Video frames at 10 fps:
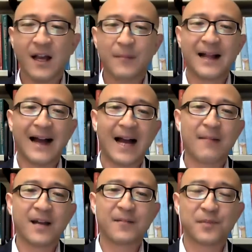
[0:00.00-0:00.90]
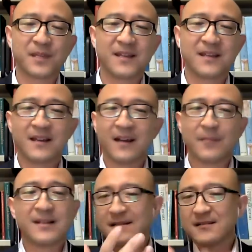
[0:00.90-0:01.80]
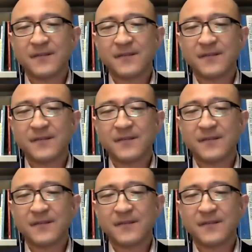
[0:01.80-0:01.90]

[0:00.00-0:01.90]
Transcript: Dr.